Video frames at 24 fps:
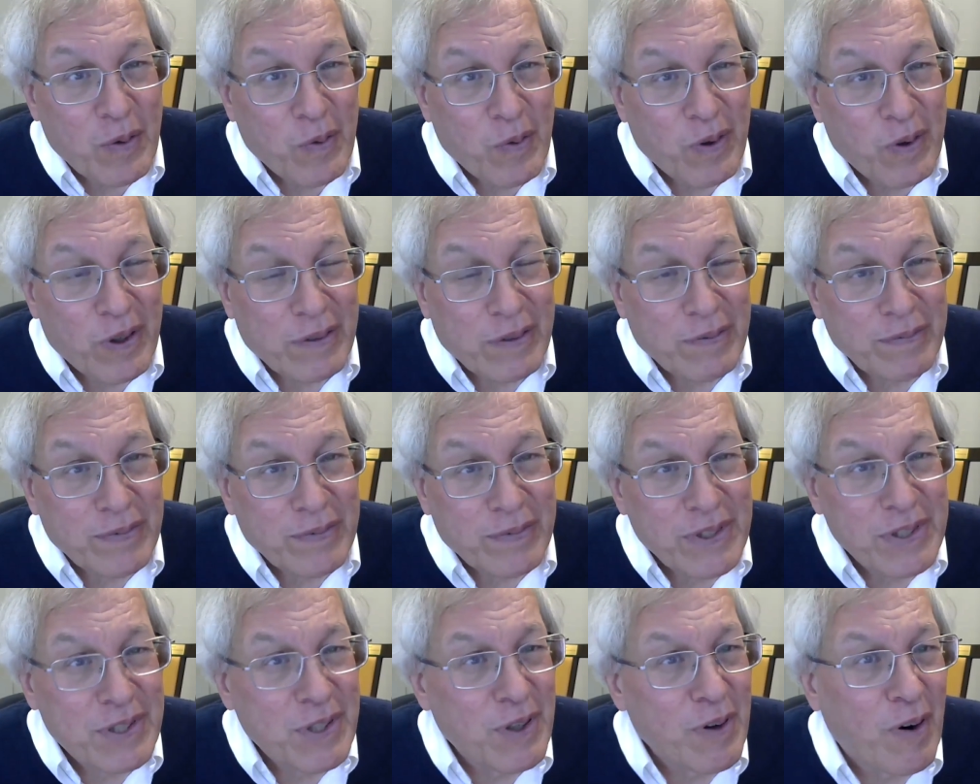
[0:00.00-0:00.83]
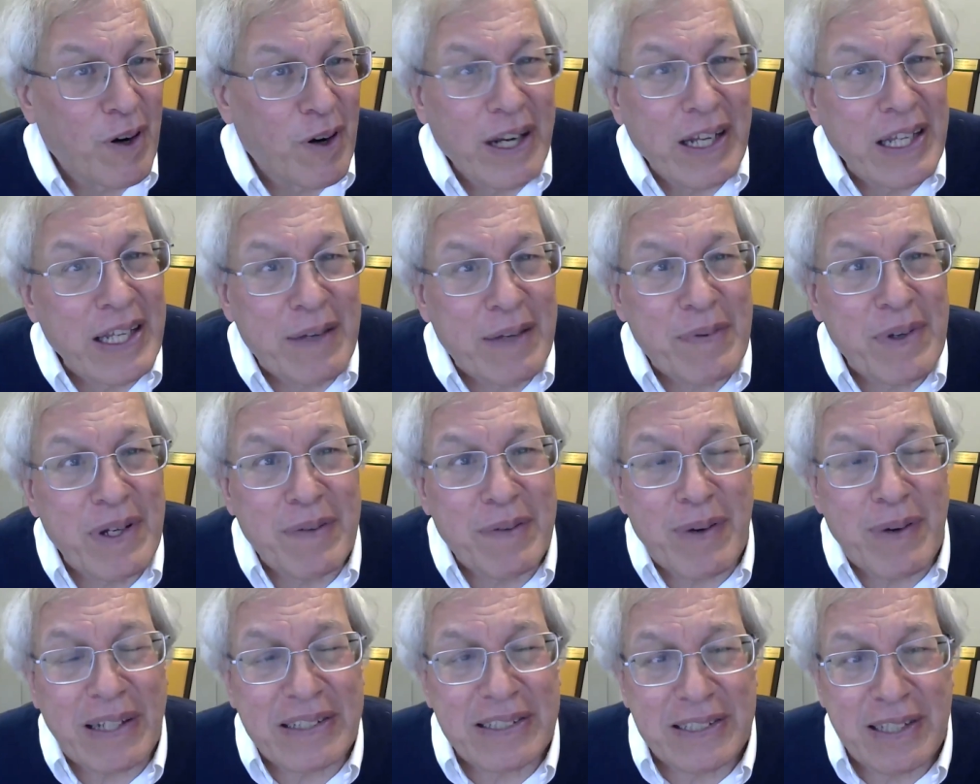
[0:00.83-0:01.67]
where there's an argument
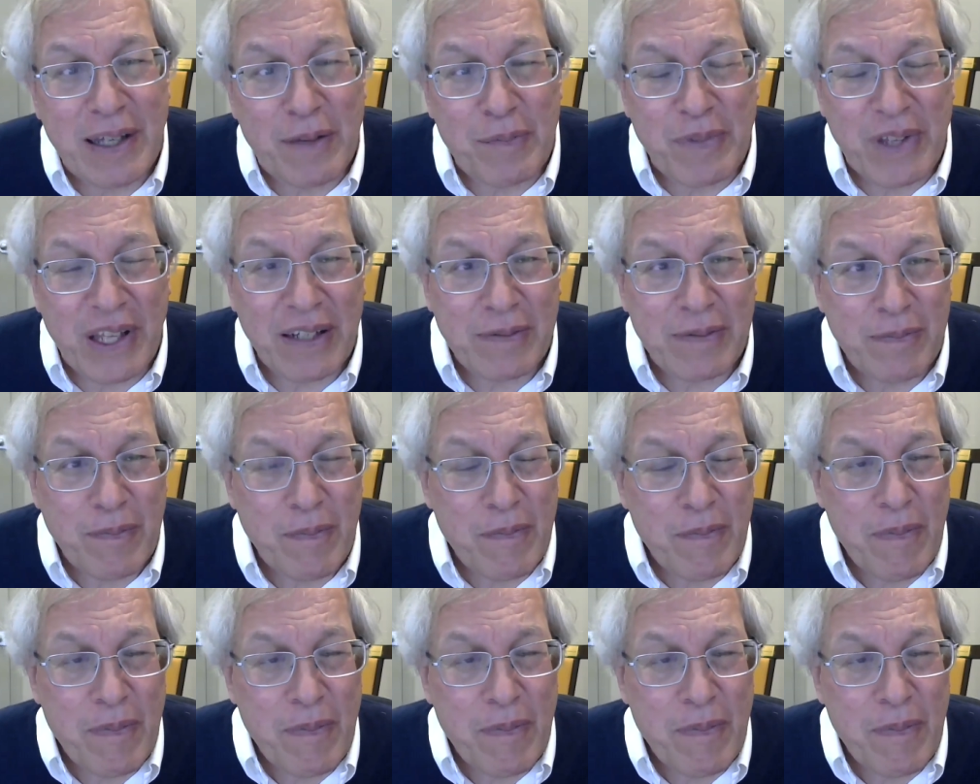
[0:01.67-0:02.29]
about something.